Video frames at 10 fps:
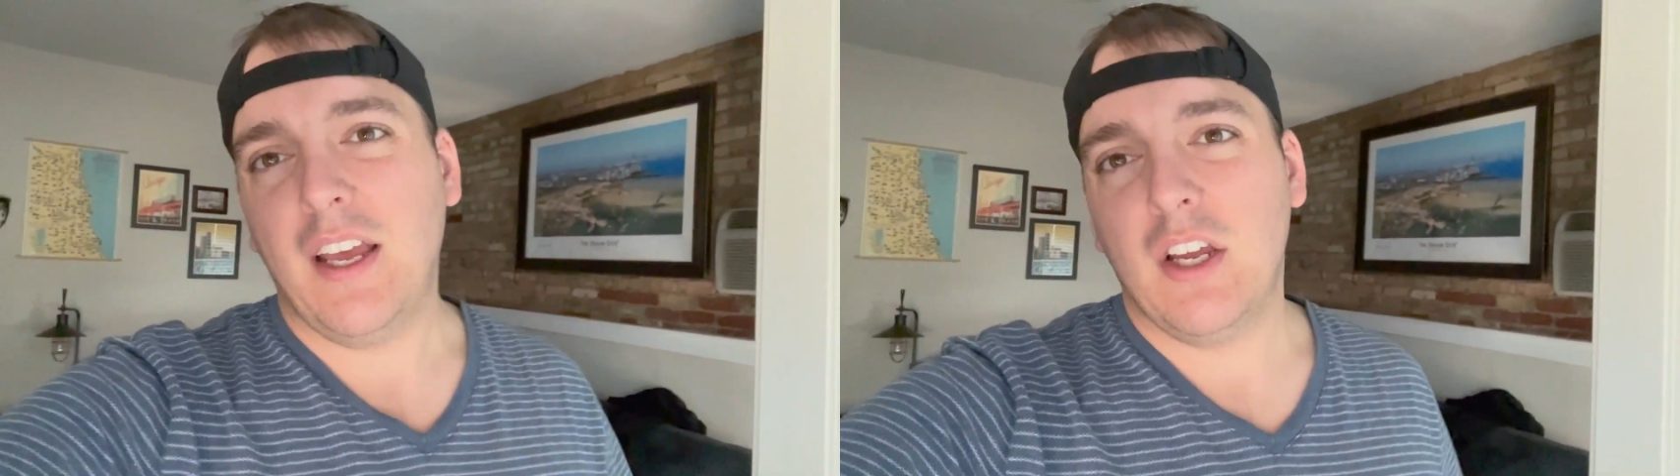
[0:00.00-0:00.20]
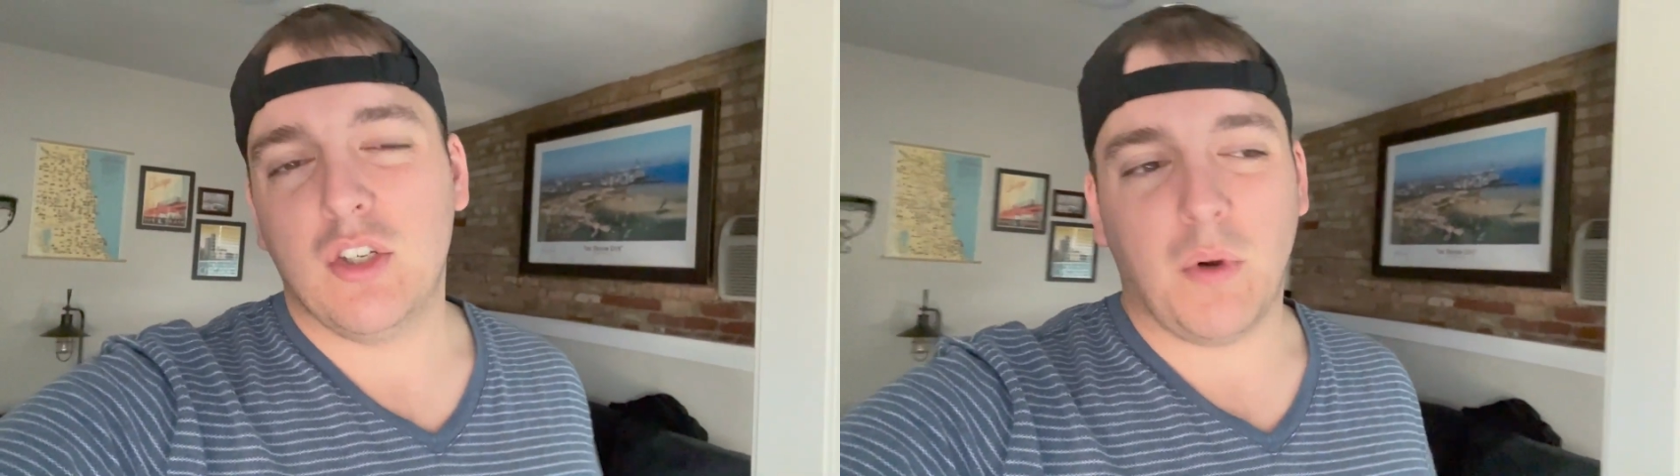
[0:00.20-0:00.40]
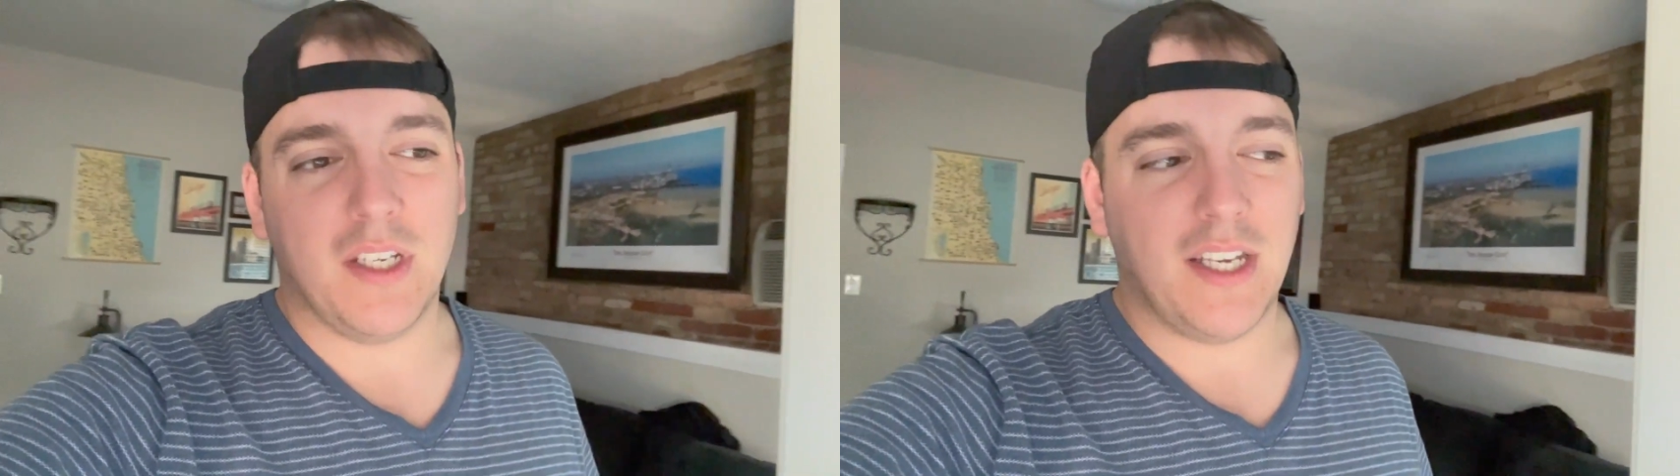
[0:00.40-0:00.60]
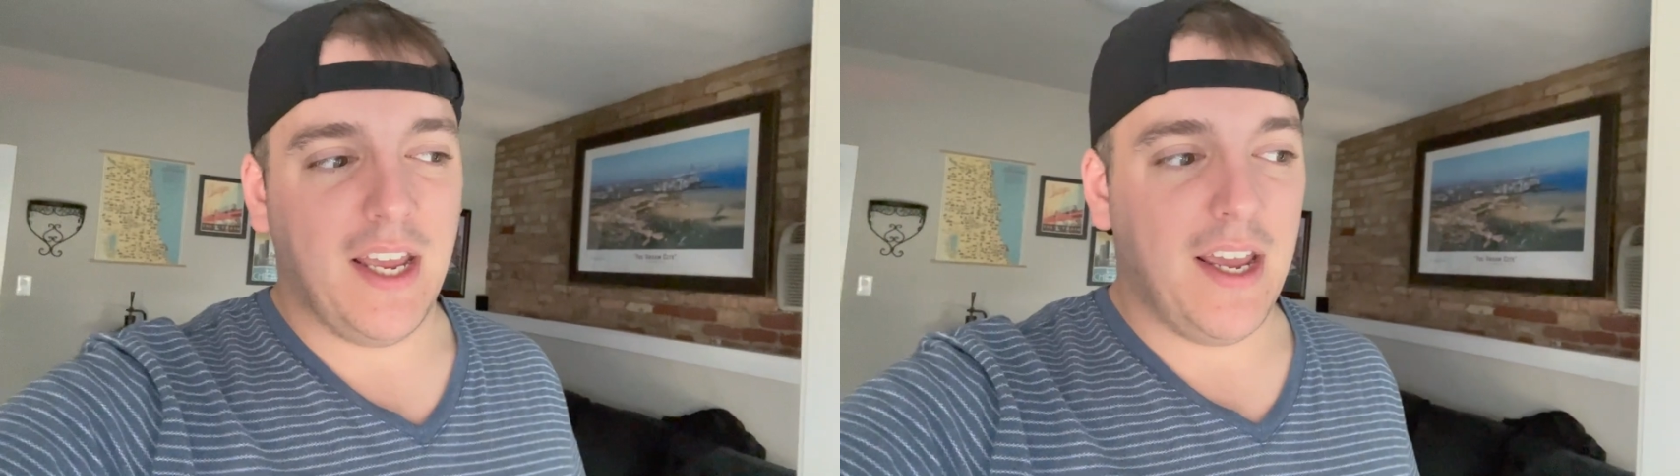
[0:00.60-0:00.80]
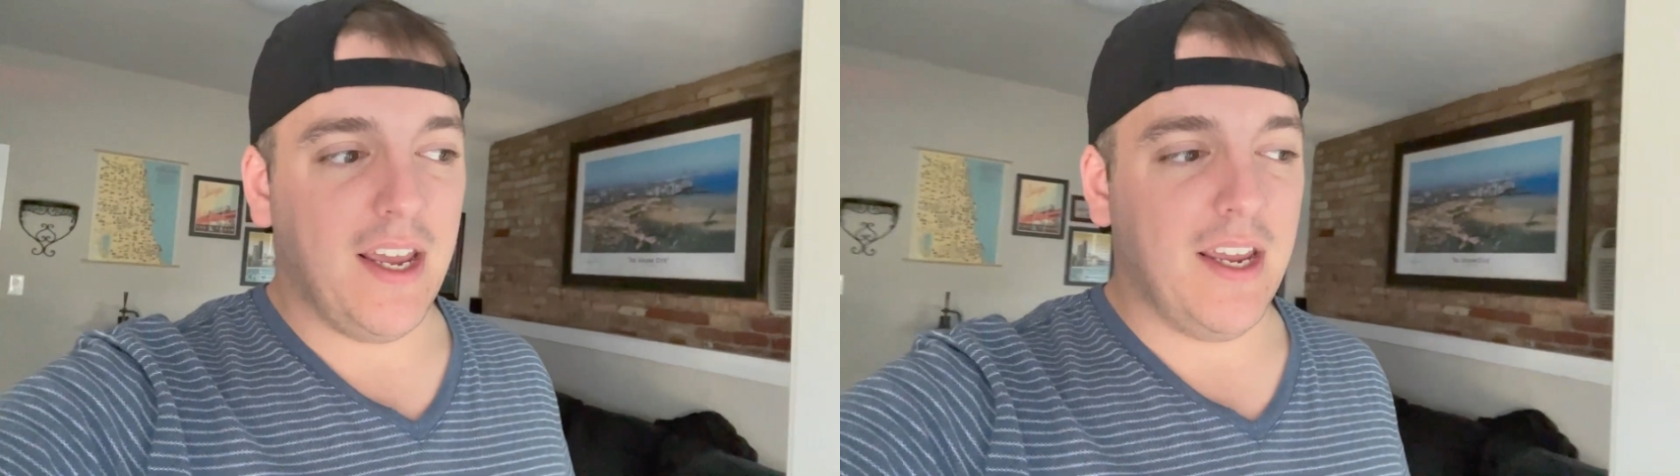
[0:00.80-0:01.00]
Just wanna say,
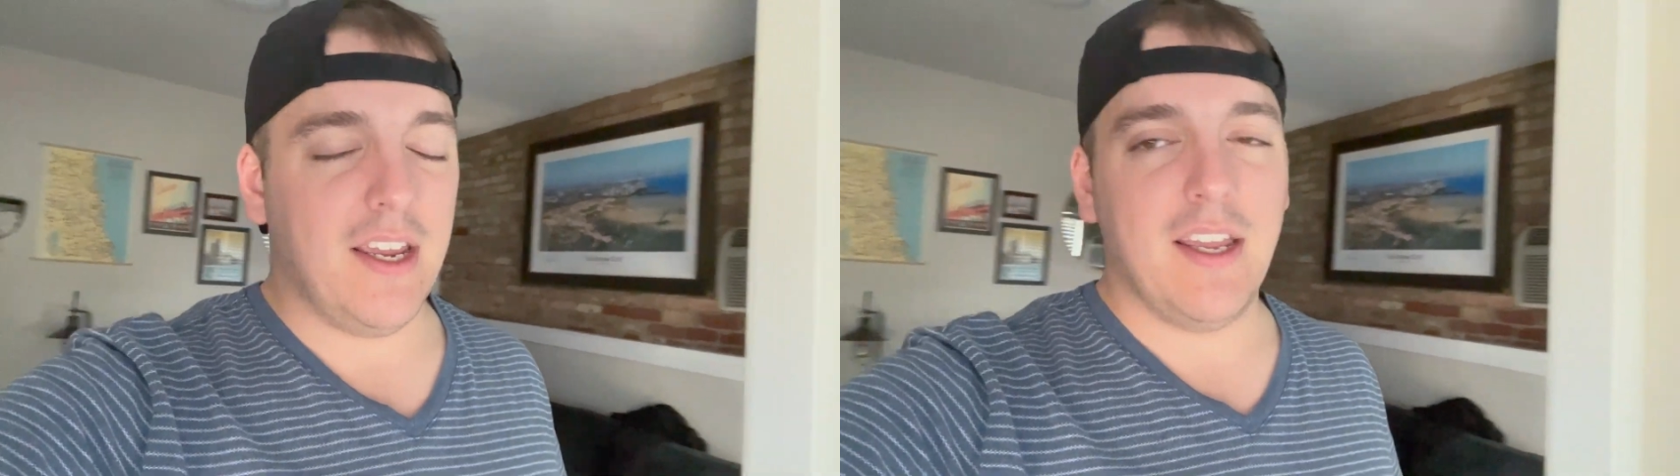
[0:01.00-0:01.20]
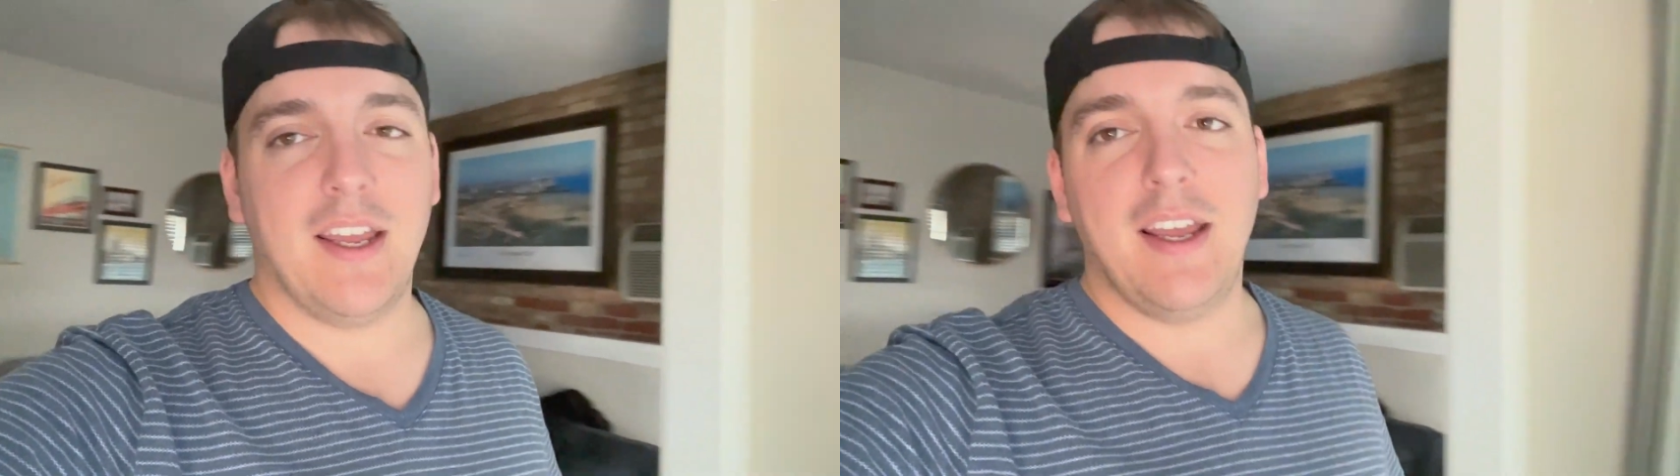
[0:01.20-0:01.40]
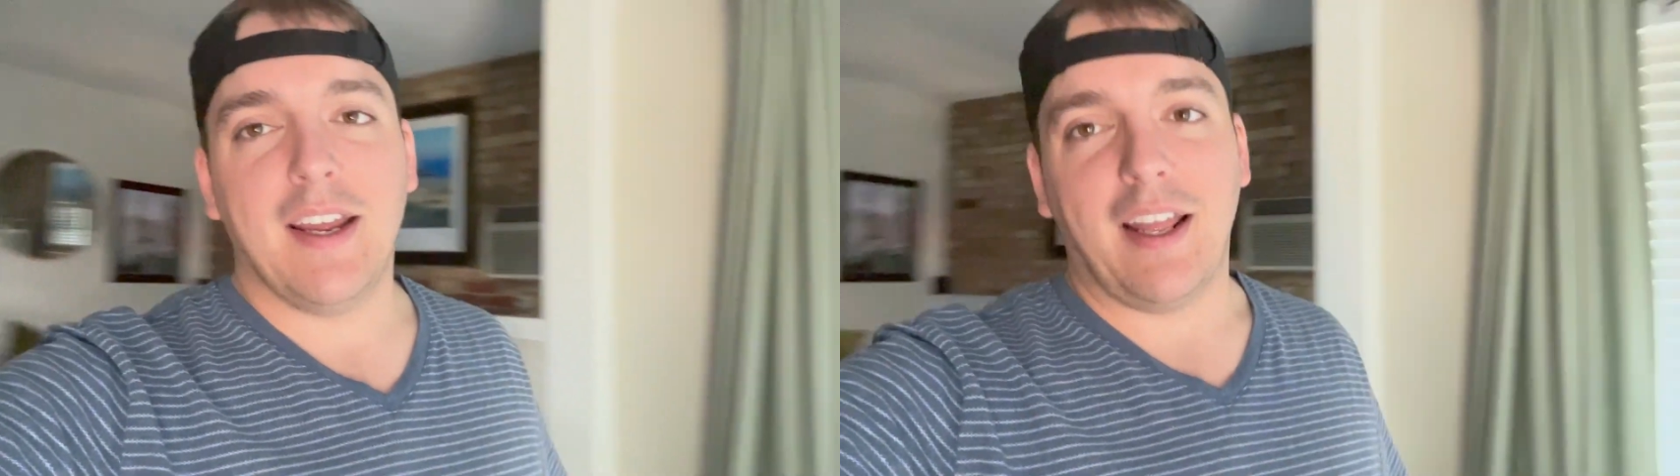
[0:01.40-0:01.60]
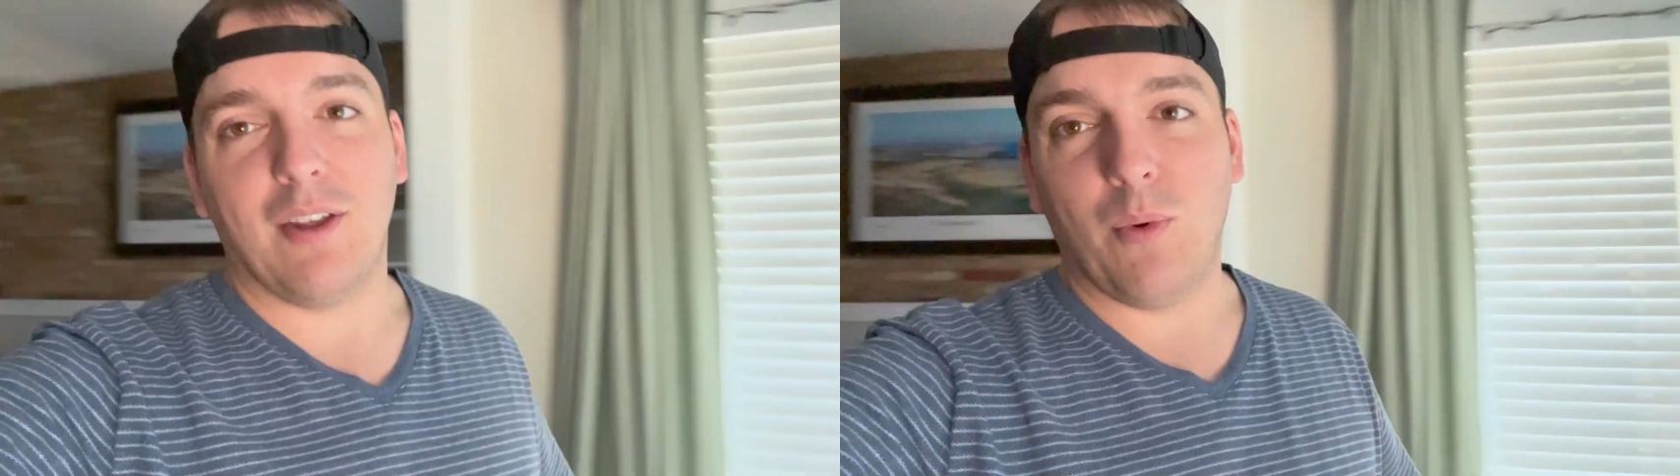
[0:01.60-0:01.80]
hey, got the